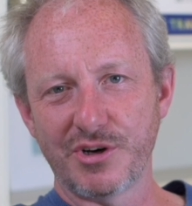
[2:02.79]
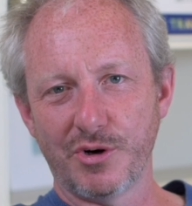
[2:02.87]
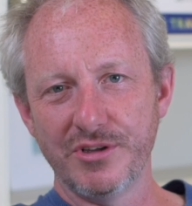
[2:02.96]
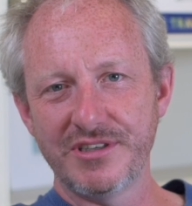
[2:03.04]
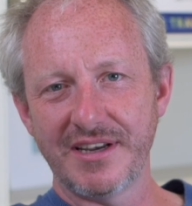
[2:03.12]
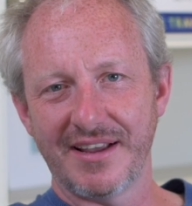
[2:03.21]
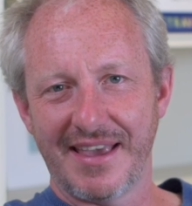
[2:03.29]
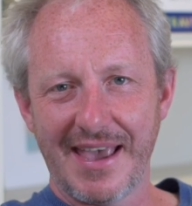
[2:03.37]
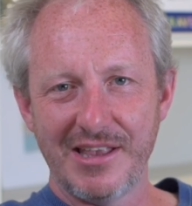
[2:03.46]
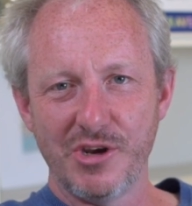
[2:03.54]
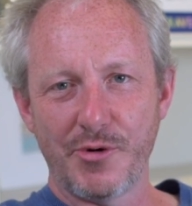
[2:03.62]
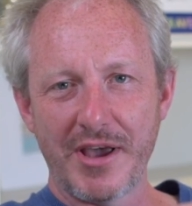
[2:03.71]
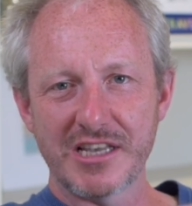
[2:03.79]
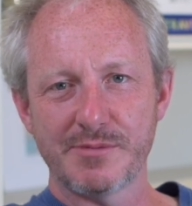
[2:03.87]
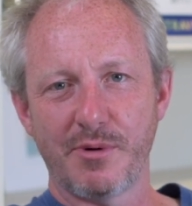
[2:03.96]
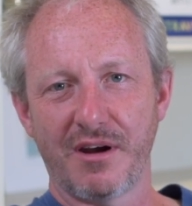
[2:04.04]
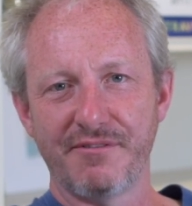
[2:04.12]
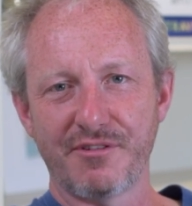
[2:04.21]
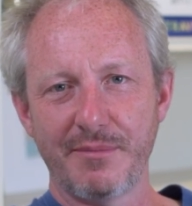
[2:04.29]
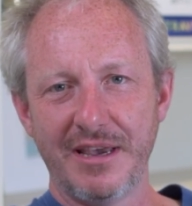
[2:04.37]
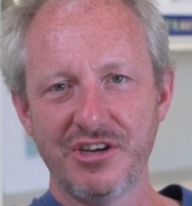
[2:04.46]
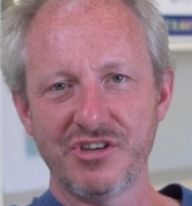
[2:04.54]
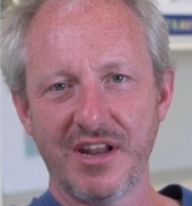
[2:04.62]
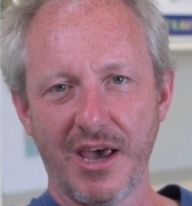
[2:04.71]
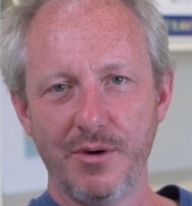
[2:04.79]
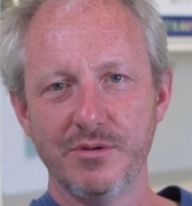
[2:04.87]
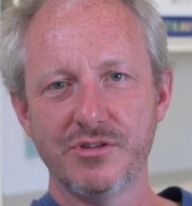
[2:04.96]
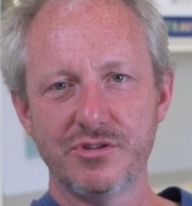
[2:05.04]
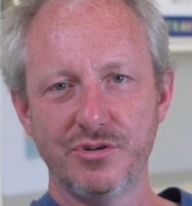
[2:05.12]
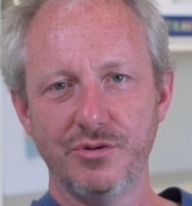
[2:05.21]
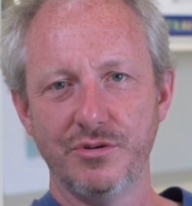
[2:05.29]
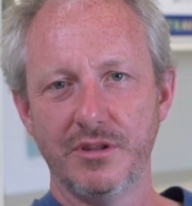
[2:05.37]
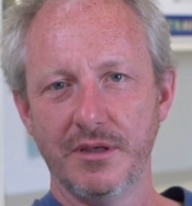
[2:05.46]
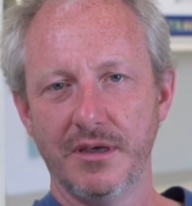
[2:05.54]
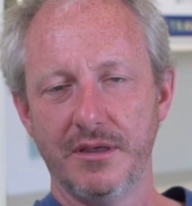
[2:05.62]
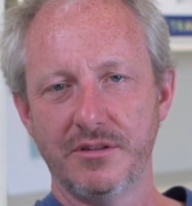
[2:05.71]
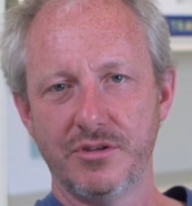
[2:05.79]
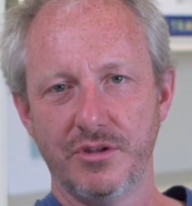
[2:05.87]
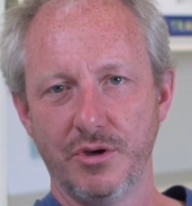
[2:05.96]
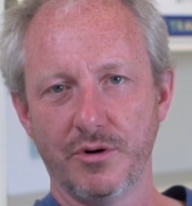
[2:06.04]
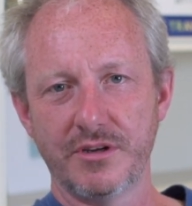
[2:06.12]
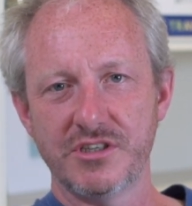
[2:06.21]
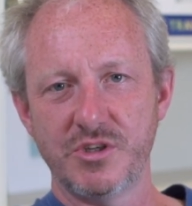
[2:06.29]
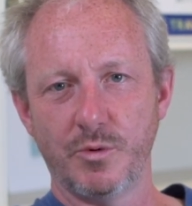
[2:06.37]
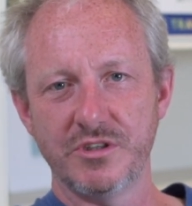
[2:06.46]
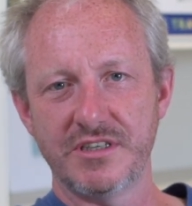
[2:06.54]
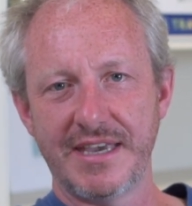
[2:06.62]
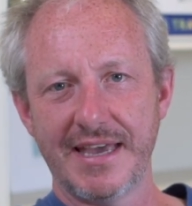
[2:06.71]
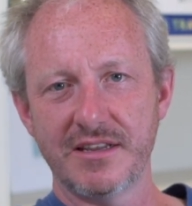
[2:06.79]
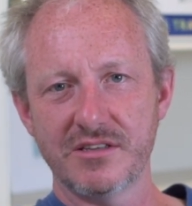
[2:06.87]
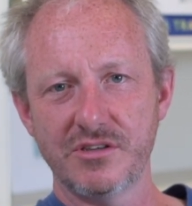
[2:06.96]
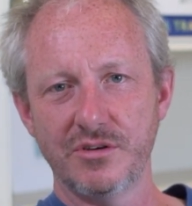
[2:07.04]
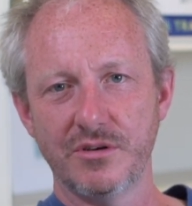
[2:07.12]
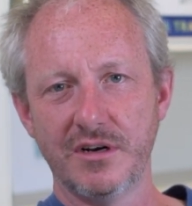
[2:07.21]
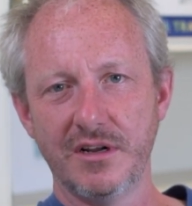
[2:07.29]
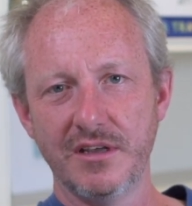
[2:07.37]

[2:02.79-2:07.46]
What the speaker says: content and getting your expert information out to the audience you want to get it to.